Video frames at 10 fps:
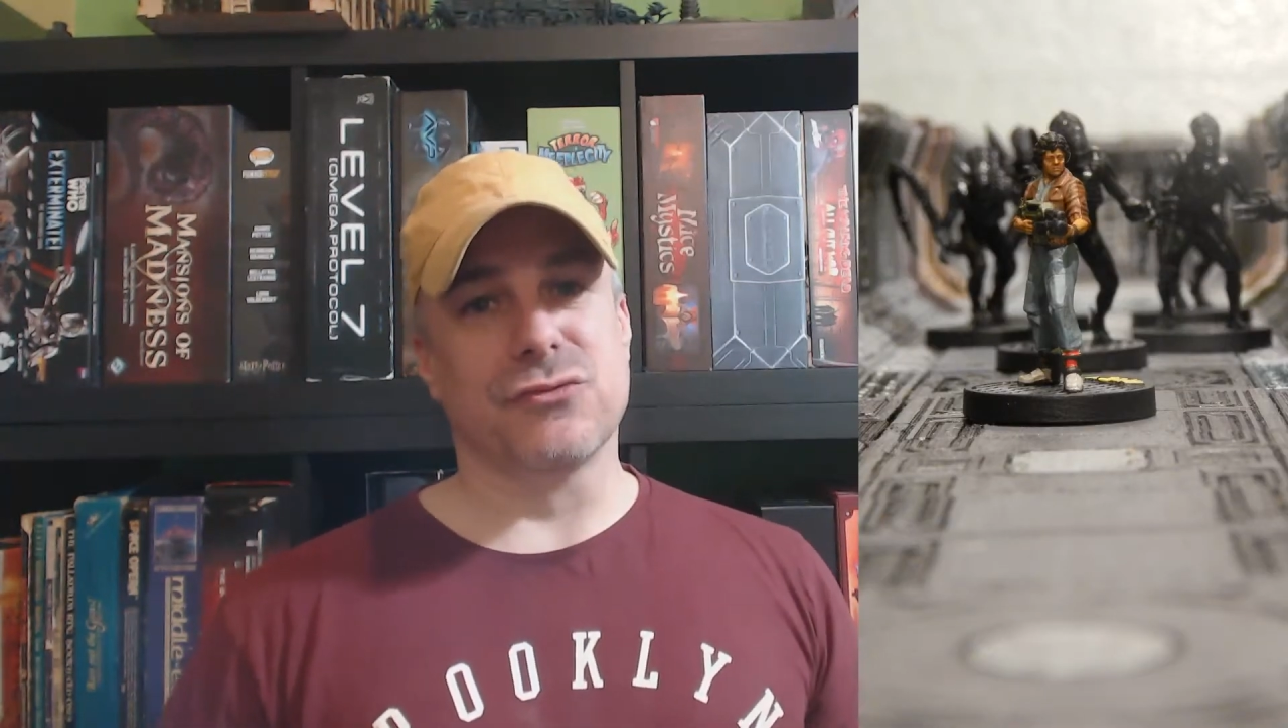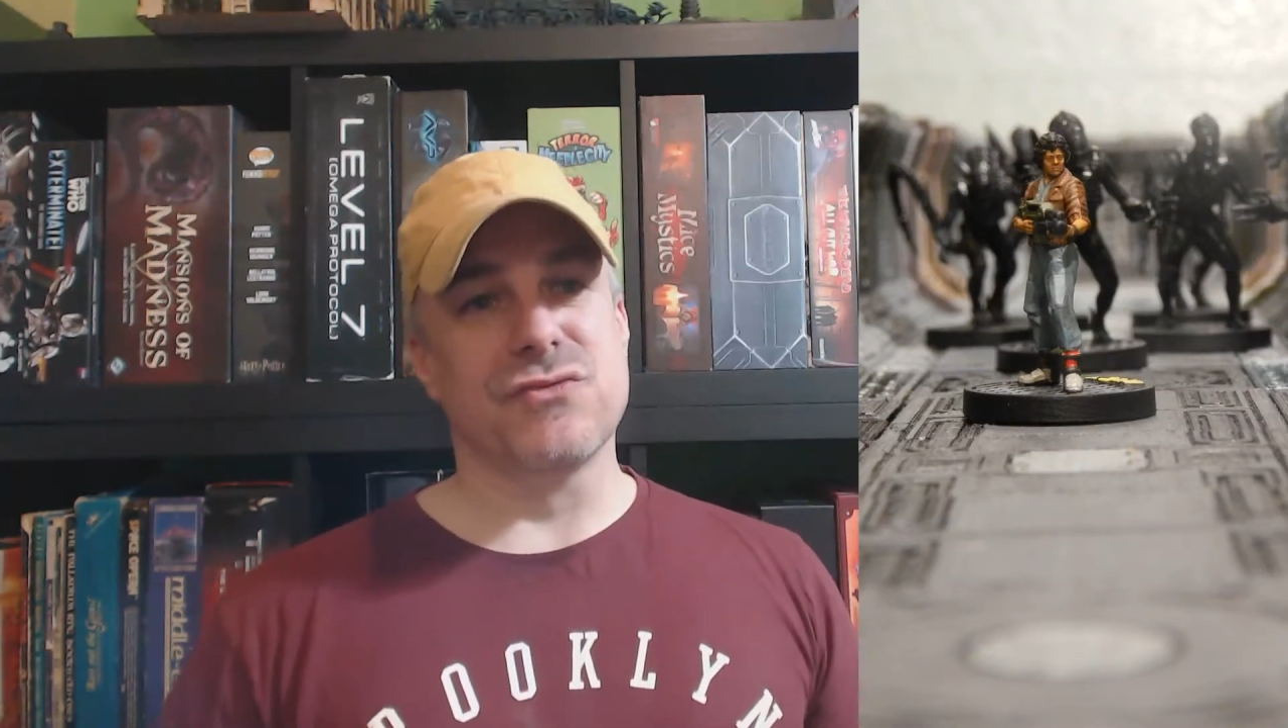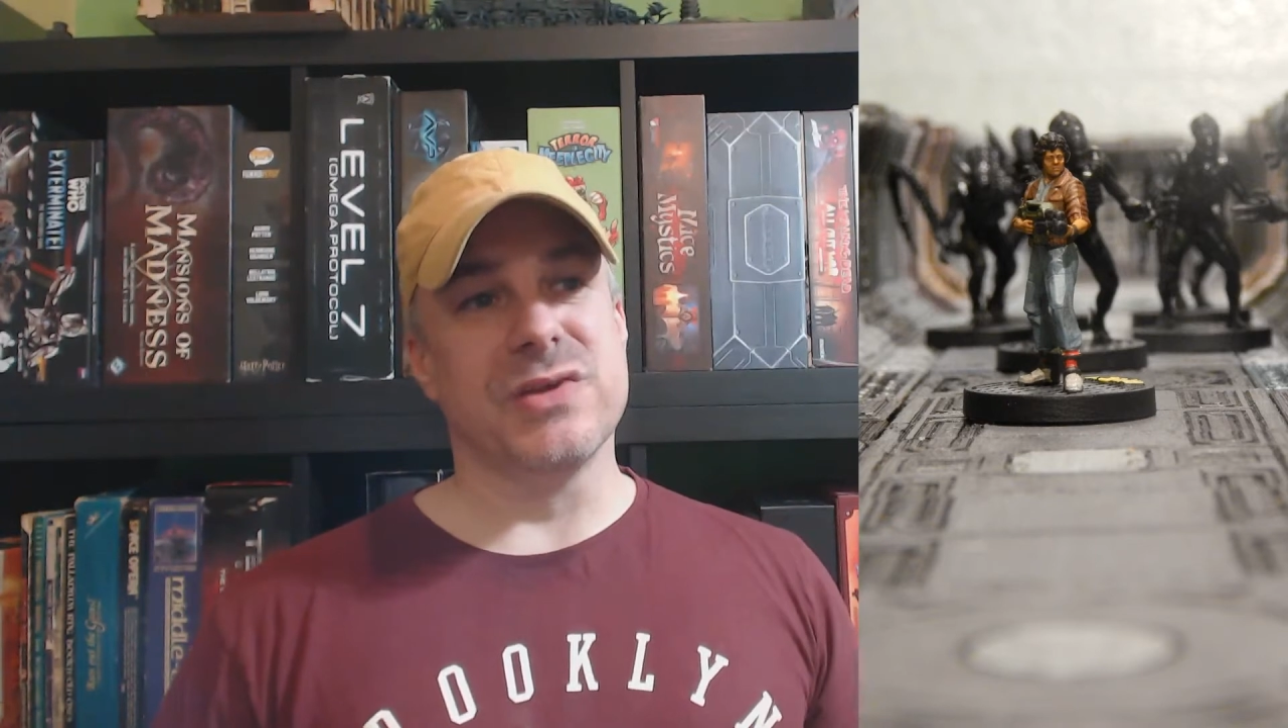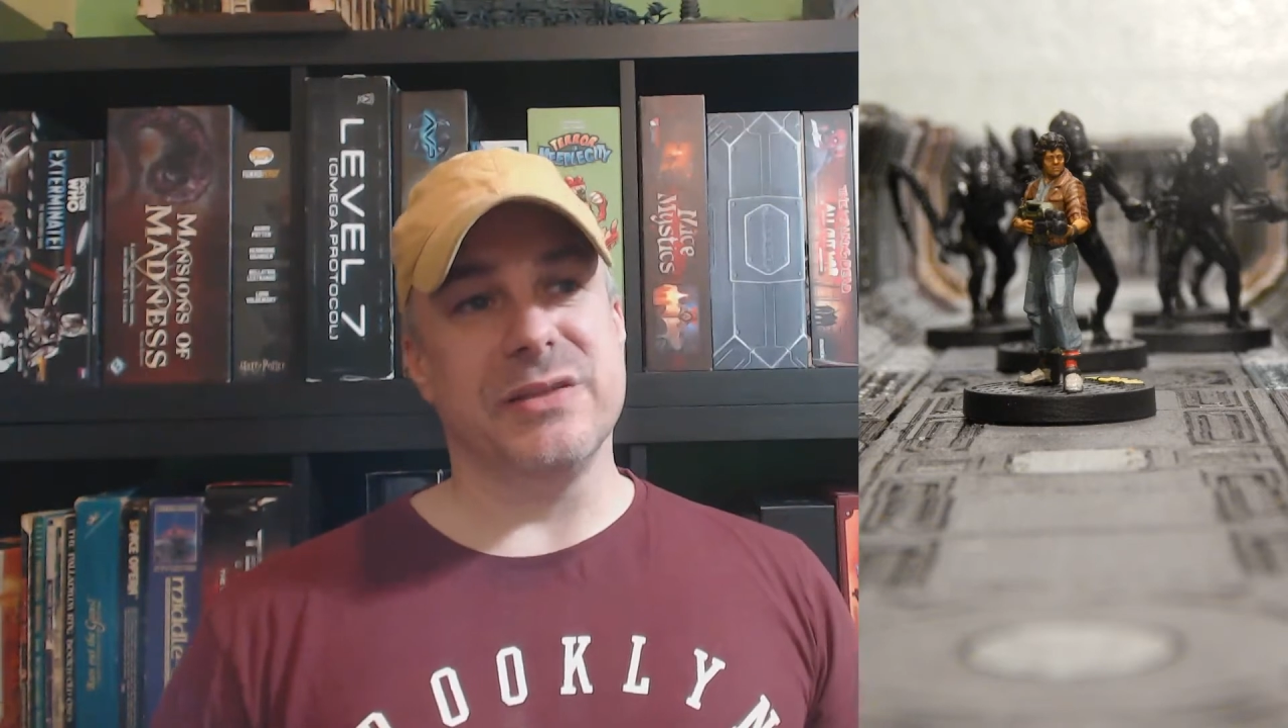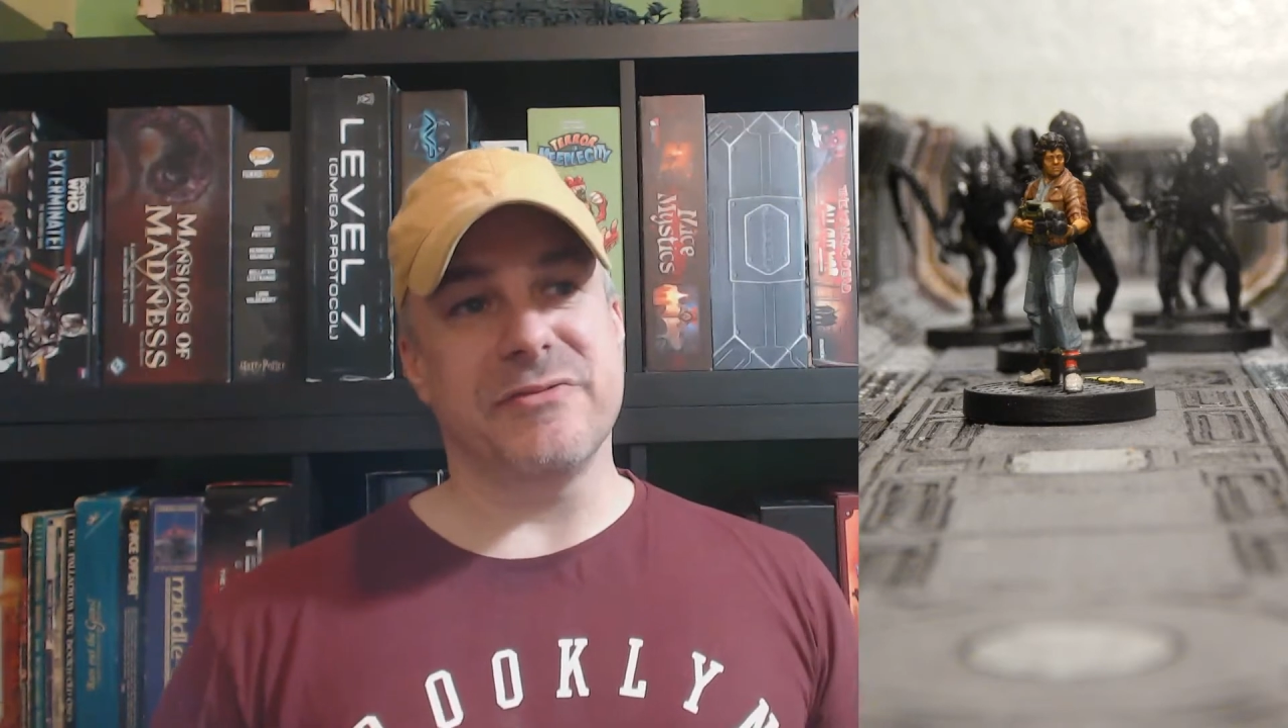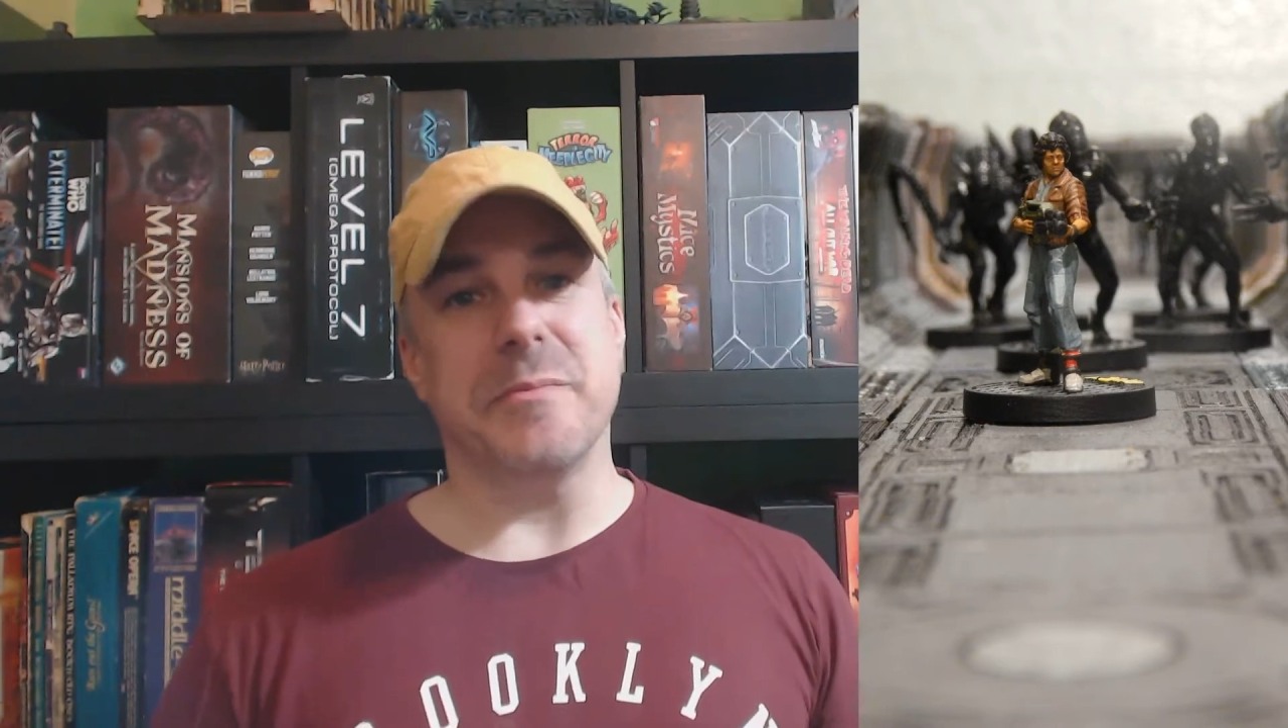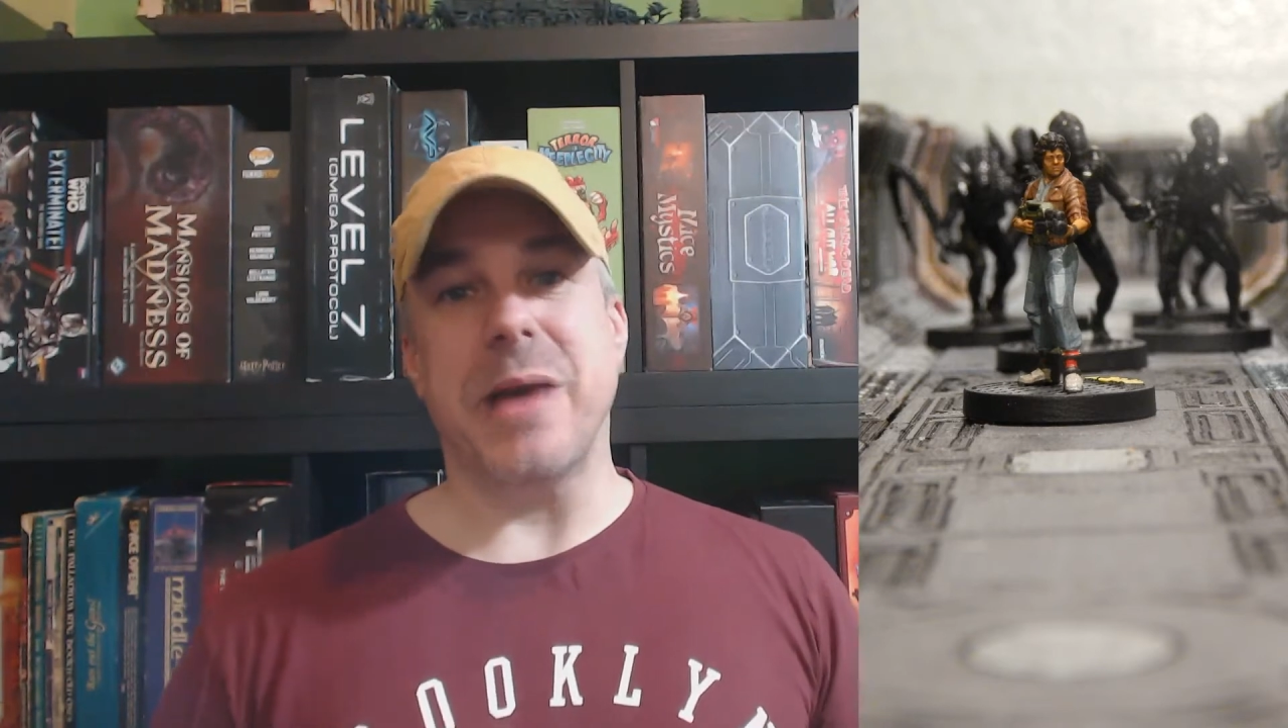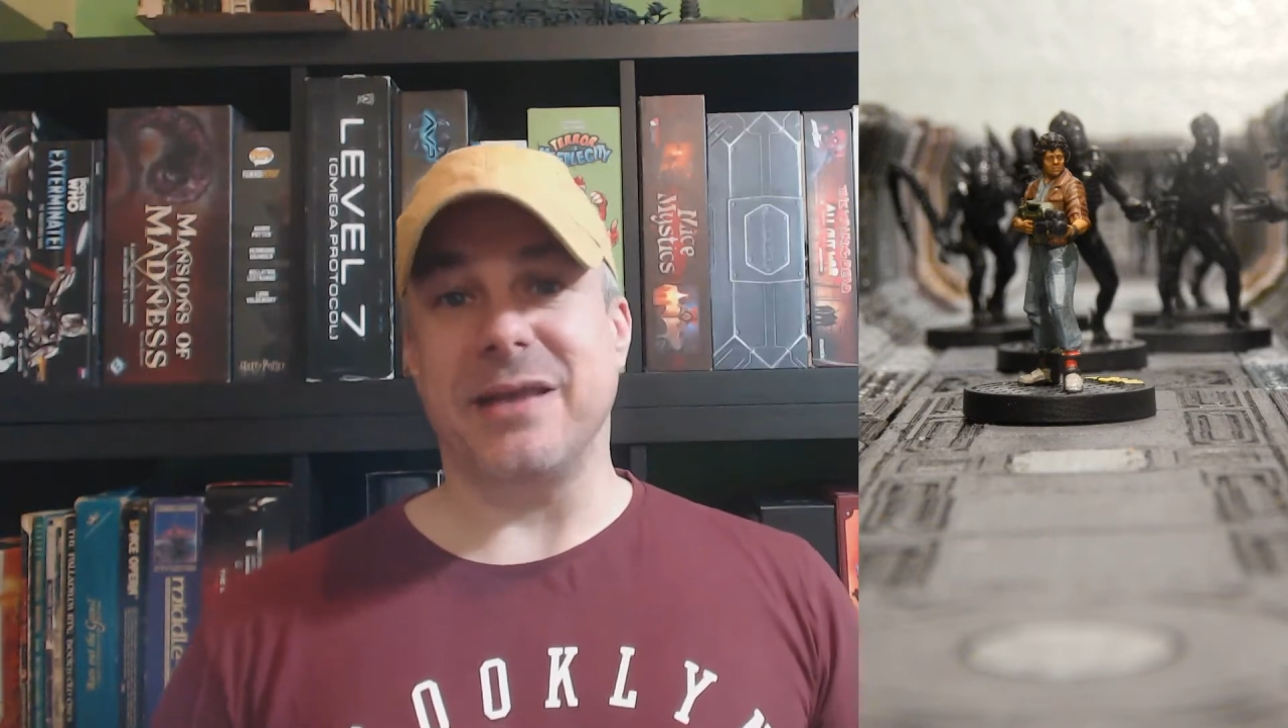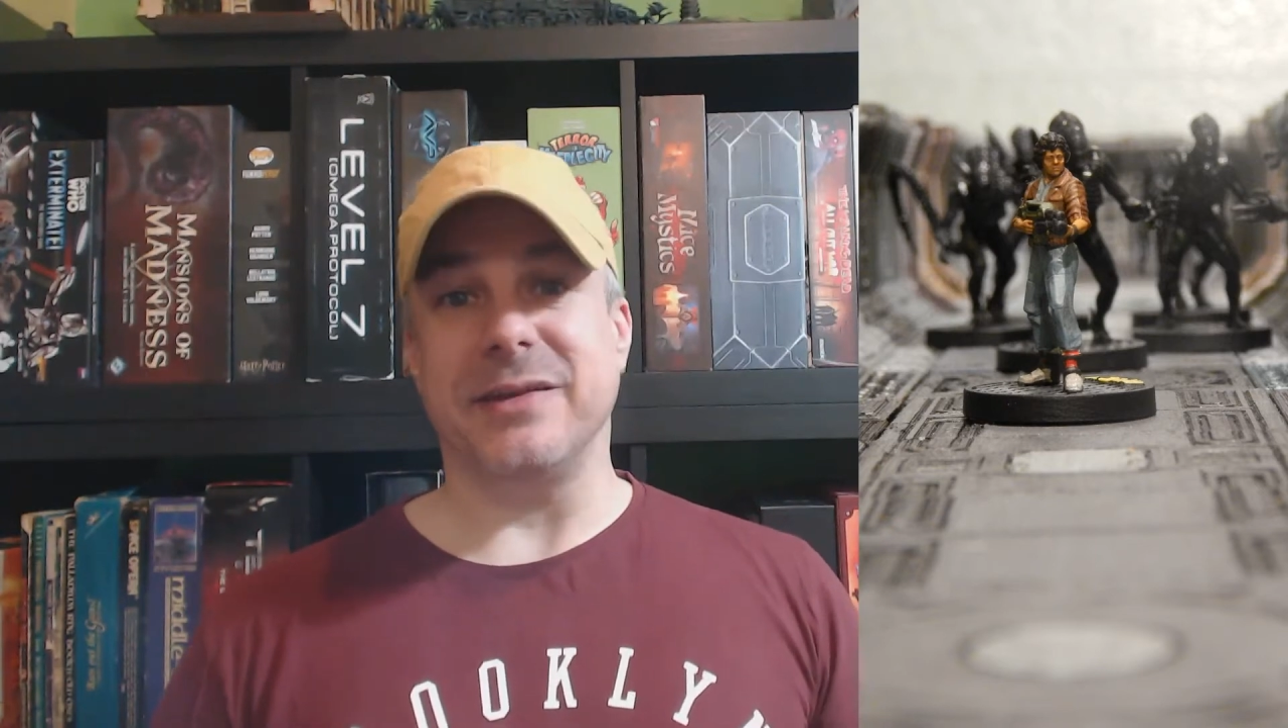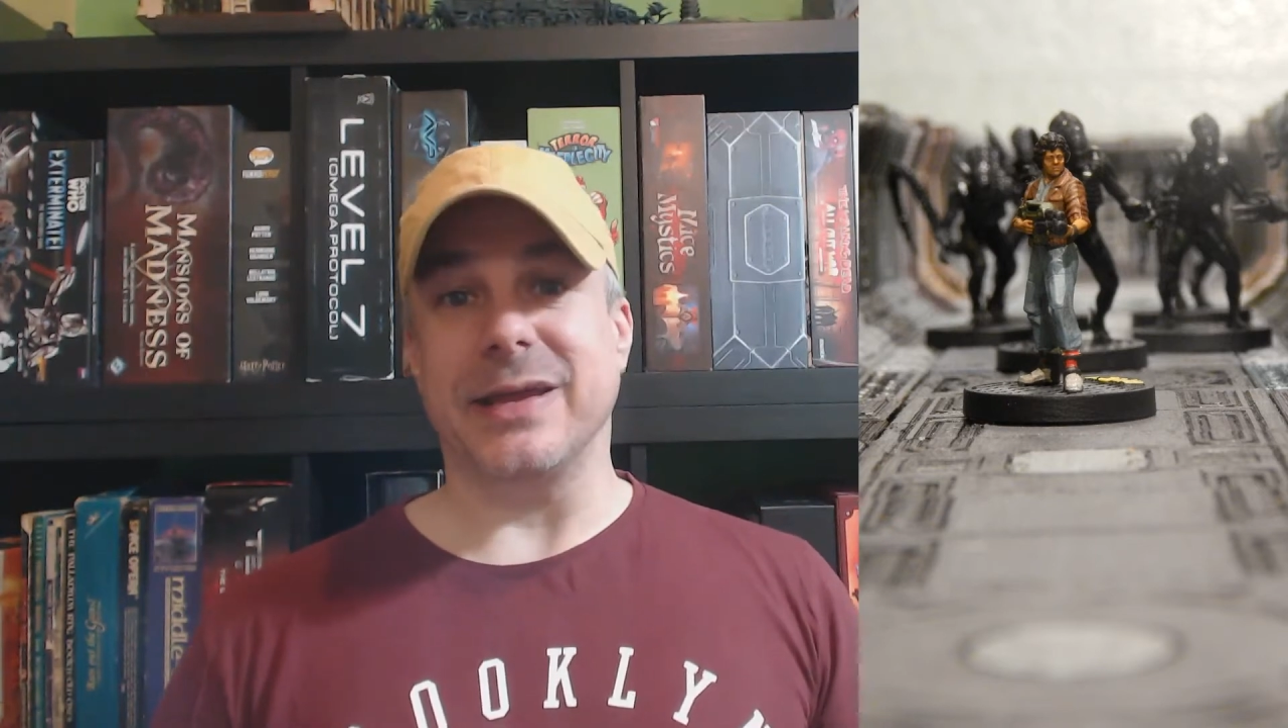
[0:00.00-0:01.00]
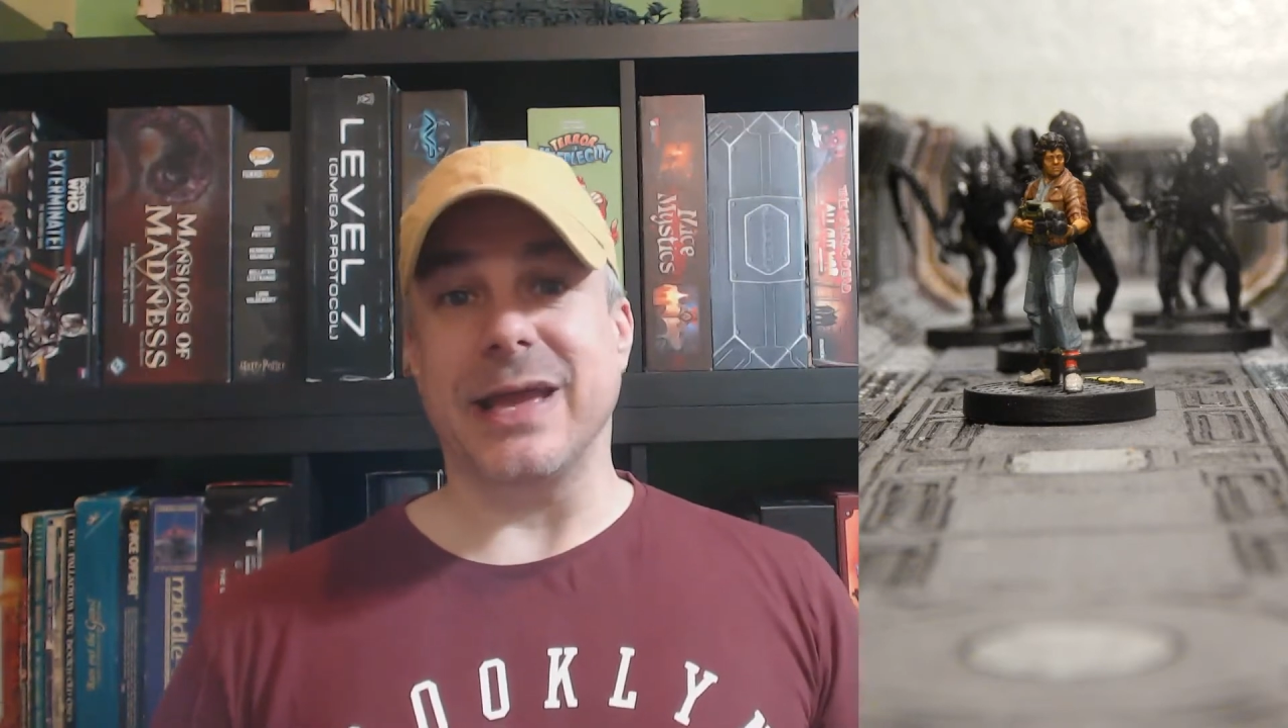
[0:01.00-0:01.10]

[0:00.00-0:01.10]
really thematic,